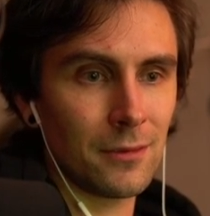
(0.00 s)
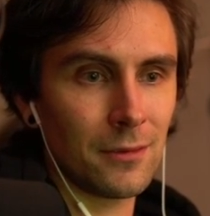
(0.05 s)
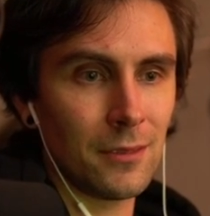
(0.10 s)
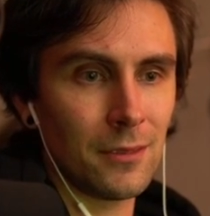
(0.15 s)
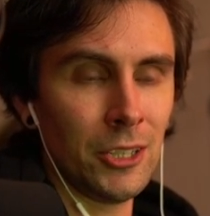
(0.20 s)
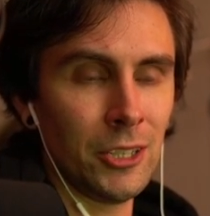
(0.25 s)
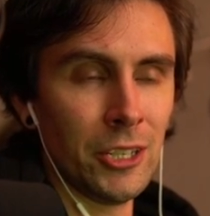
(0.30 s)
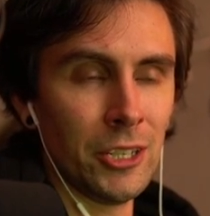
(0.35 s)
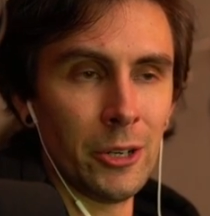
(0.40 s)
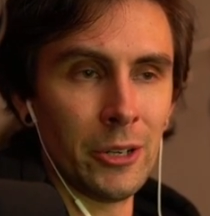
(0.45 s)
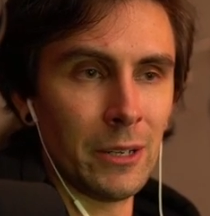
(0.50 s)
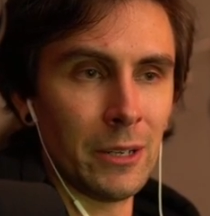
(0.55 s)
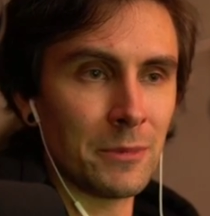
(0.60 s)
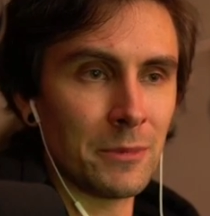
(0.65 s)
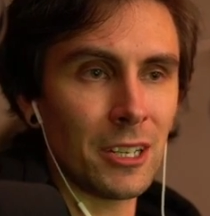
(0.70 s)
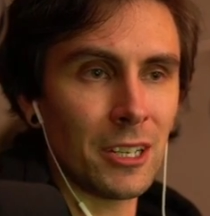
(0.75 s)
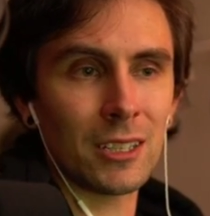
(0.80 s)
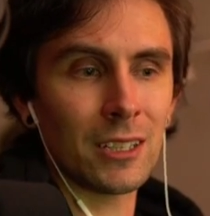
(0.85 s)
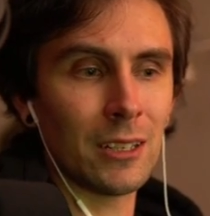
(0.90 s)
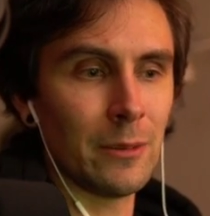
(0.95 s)
You know what I'm
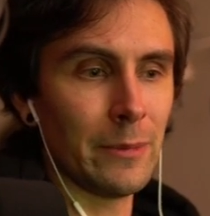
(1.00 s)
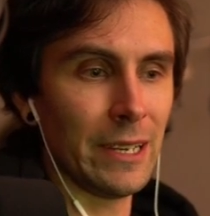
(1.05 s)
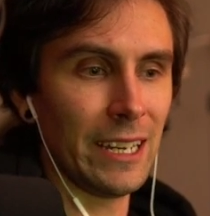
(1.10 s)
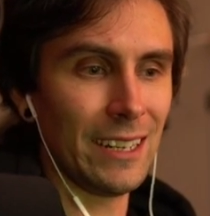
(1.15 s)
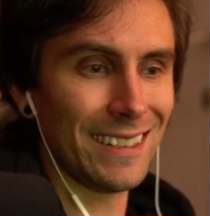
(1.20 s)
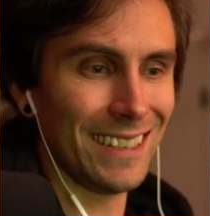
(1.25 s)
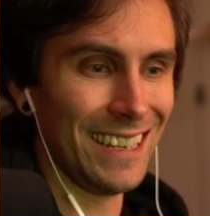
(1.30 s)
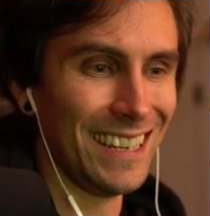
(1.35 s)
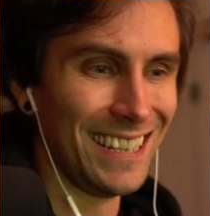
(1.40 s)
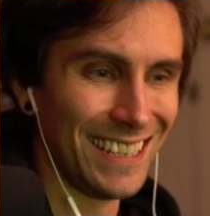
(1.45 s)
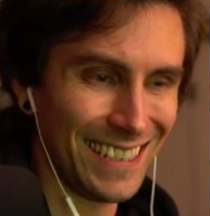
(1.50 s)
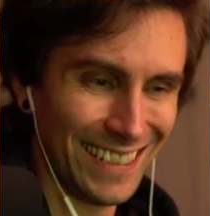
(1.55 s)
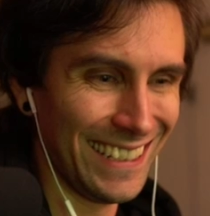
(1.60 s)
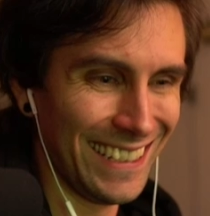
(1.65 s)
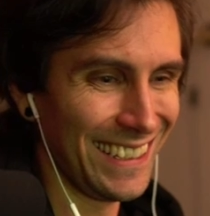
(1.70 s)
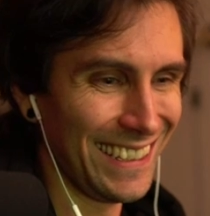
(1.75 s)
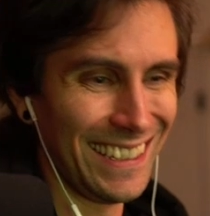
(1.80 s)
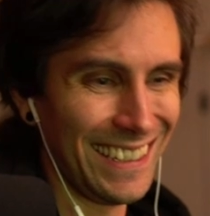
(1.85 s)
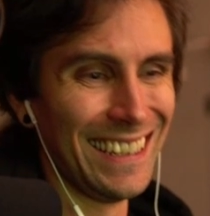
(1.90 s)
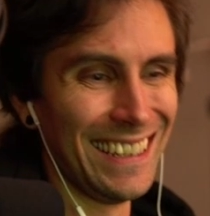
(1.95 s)
talking about.
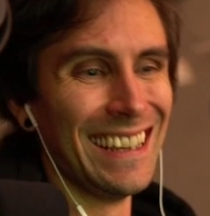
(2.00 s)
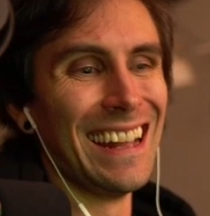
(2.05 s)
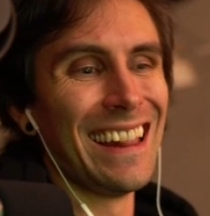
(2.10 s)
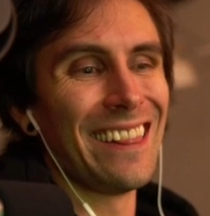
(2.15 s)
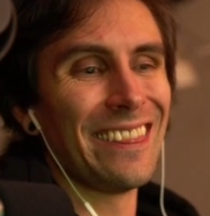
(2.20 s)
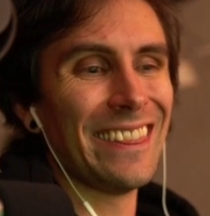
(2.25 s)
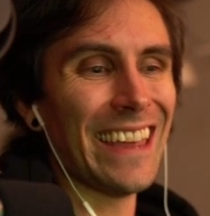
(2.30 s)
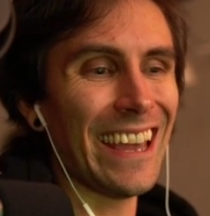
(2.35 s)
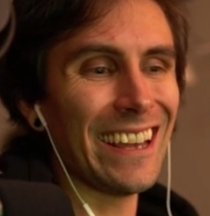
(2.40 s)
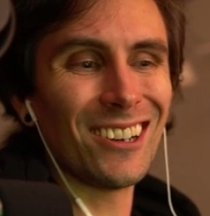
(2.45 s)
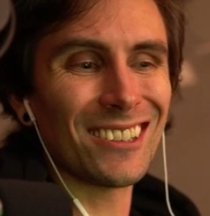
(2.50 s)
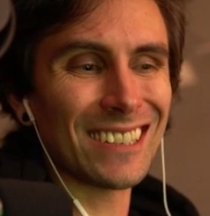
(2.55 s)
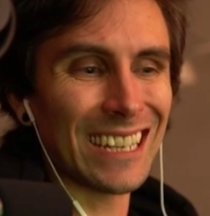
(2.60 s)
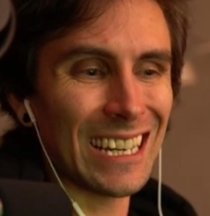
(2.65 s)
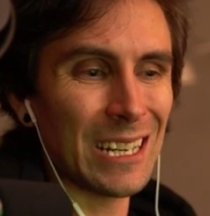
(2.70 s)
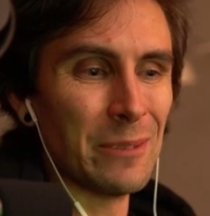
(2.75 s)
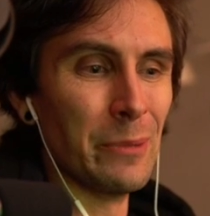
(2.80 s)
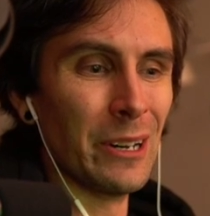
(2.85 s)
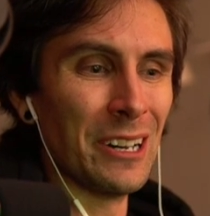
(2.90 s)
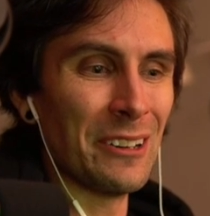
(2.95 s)
They all got
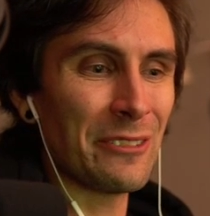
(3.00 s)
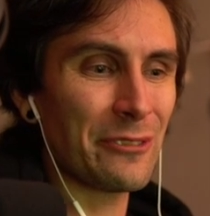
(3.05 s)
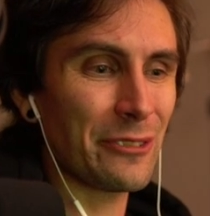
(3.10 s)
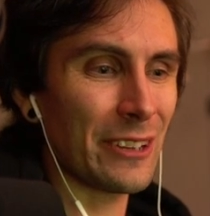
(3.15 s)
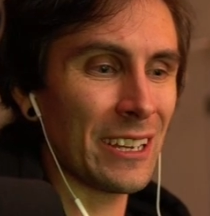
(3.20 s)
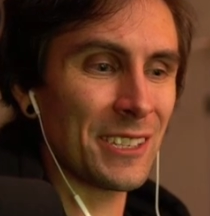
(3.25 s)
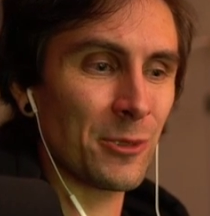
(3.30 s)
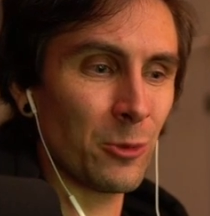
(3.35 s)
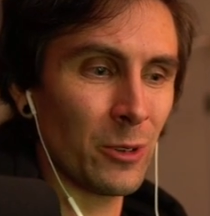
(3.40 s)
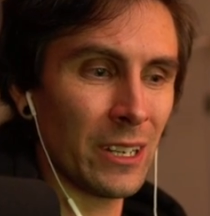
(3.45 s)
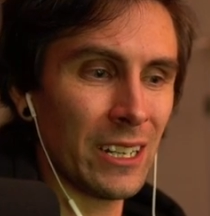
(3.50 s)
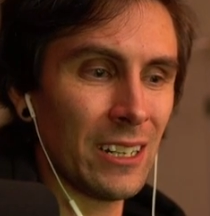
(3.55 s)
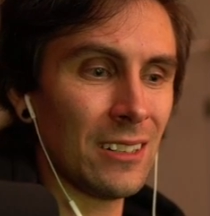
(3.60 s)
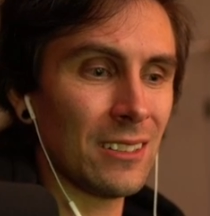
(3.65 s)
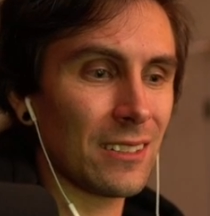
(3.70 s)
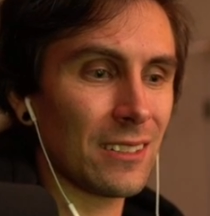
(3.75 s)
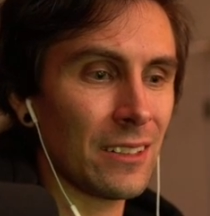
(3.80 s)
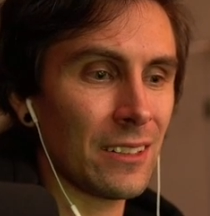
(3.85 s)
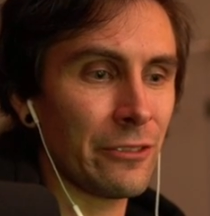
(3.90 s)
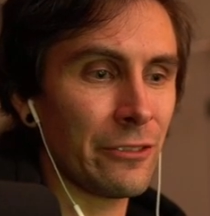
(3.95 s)
a buff as
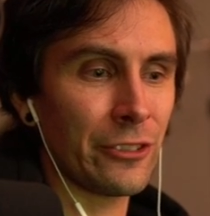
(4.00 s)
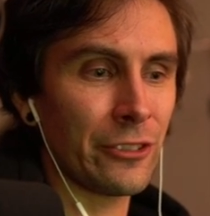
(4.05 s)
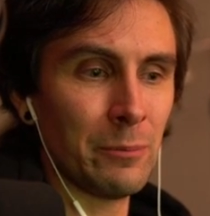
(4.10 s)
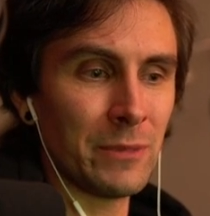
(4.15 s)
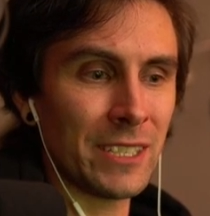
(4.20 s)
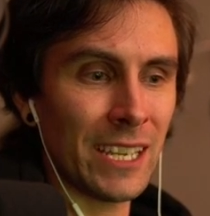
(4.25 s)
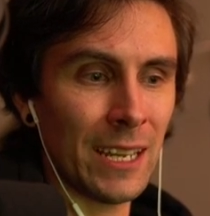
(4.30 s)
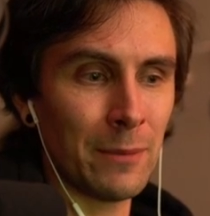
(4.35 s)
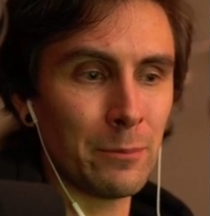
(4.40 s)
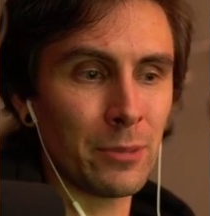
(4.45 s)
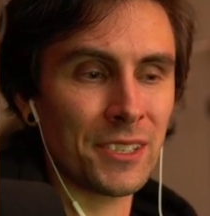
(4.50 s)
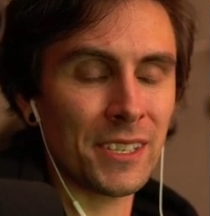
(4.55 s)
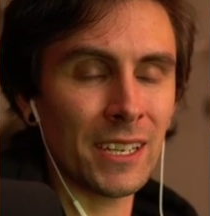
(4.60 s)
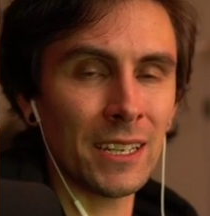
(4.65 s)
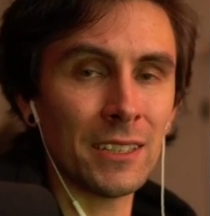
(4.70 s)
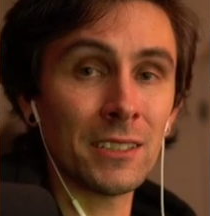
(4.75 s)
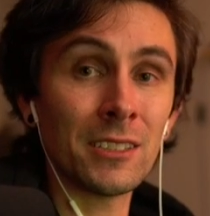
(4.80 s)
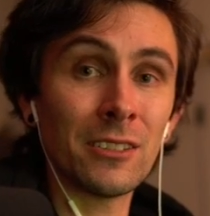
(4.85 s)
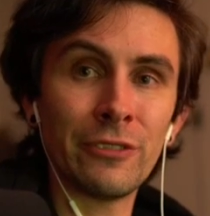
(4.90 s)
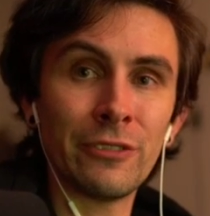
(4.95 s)
well, from
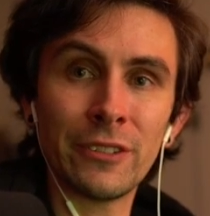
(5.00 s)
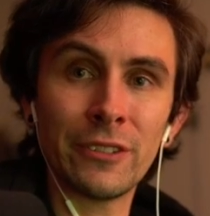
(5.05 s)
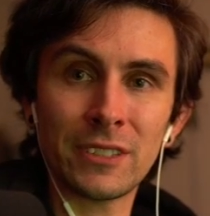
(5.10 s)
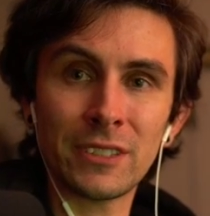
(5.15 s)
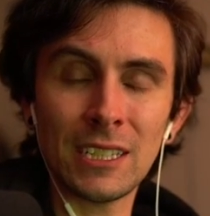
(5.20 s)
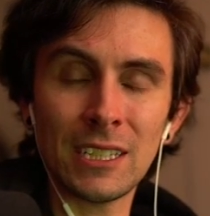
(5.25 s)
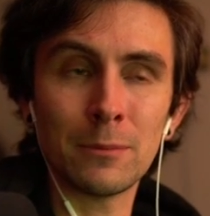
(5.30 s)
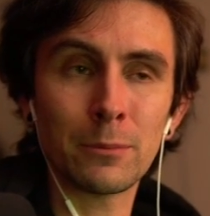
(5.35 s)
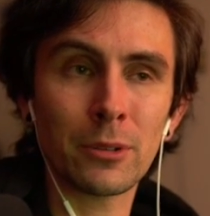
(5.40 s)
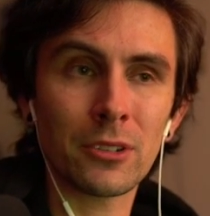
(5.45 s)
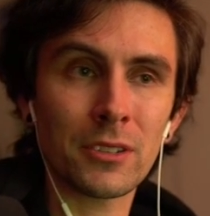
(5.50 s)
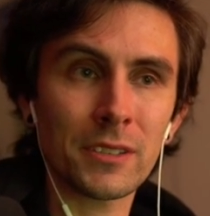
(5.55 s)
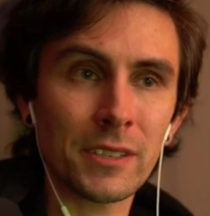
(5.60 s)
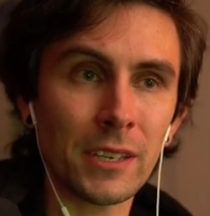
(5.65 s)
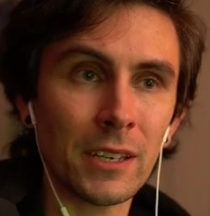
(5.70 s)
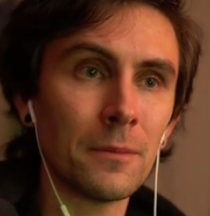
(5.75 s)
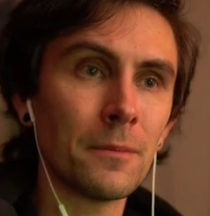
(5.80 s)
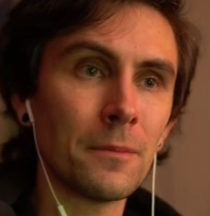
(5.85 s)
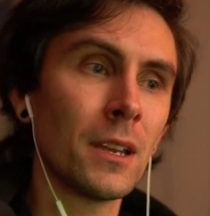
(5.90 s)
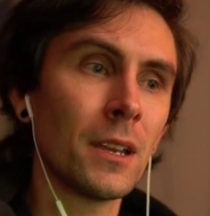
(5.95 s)
10% to 15%.